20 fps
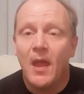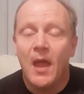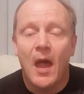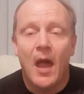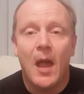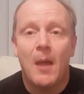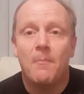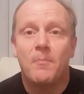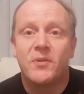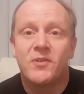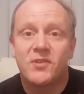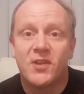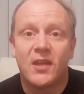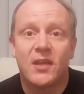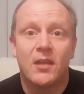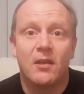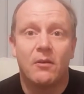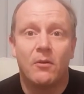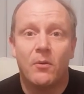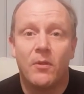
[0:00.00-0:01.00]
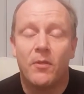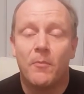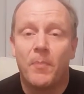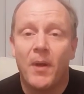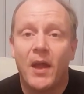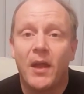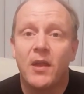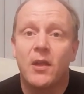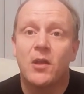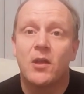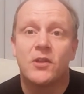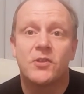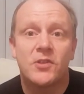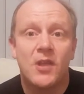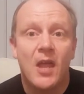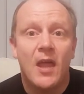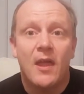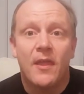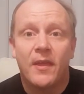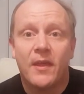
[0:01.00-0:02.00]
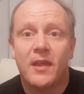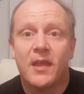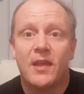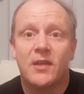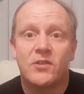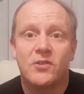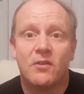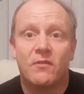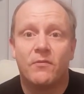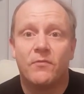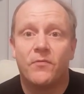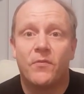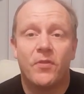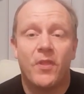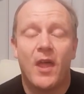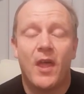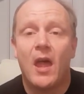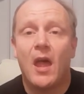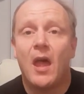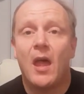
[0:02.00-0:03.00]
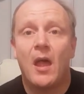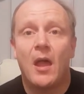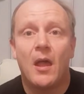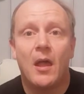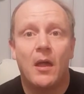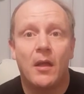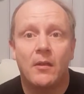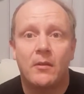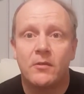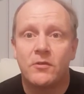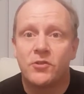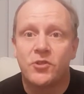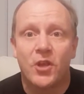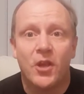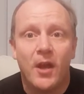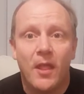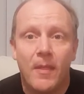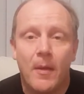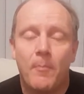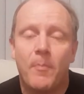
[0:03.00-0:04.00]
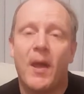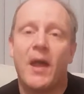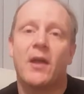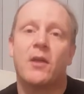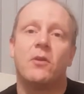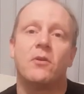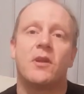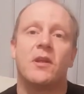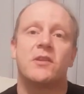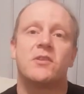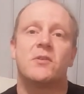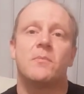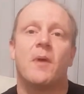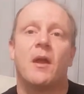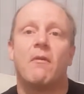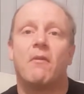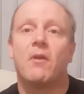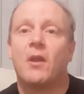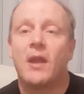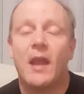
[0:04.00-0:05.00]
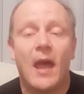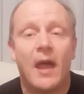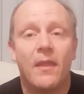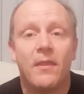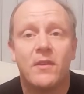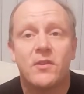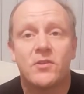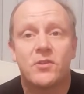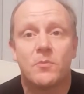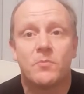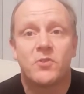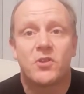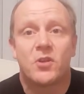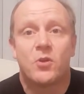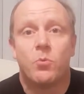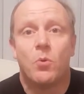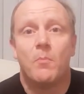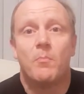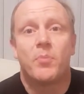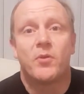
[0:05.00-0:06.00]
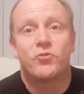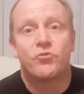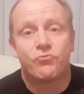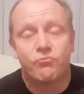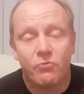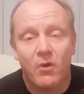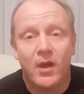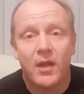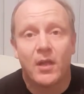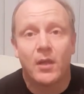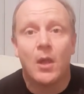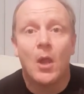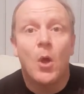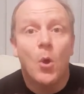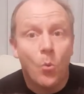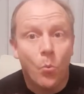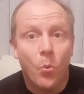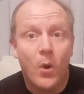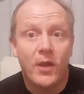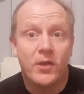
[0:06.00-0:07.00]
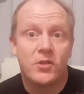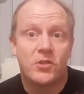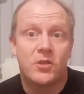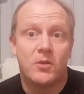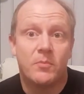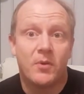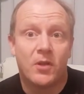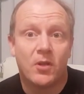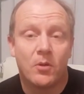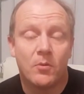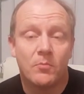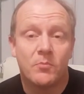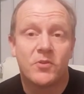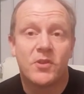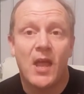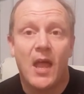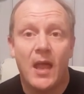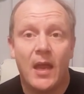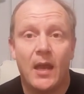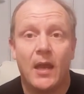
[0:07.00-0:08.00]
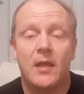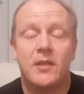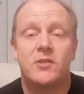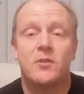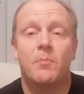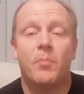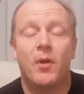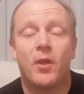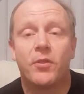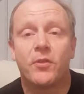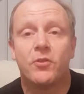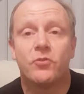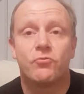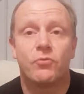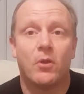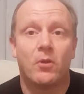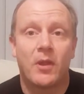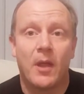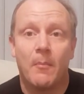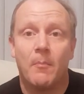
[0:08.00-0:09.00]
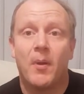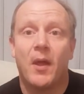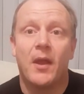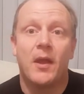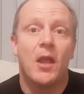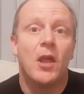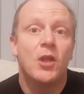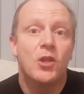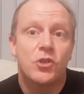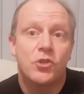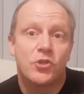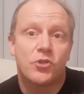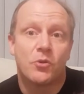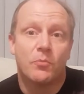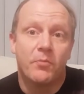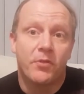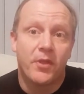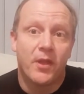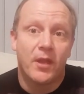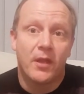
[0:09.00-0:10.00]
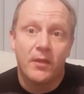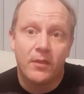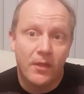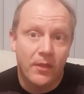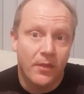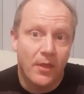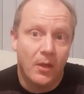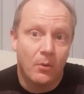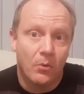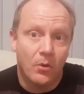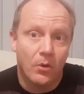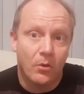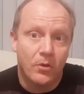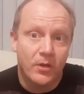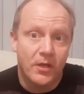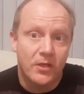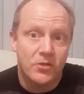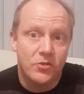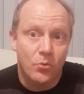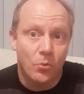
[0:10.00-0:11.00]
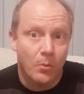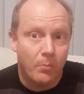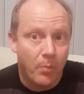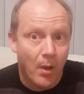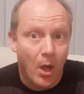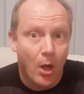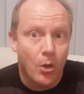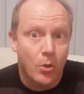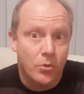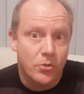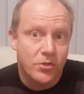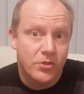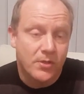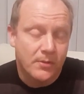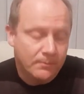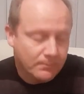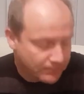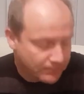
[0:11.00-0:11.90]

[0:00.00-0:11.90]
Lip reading: In particular with the Pankhursts, the case of their turning their back on Kitty Marion and the subsequent betrayal when she becomes a later birth control campaigner, something that they were looking to oppose.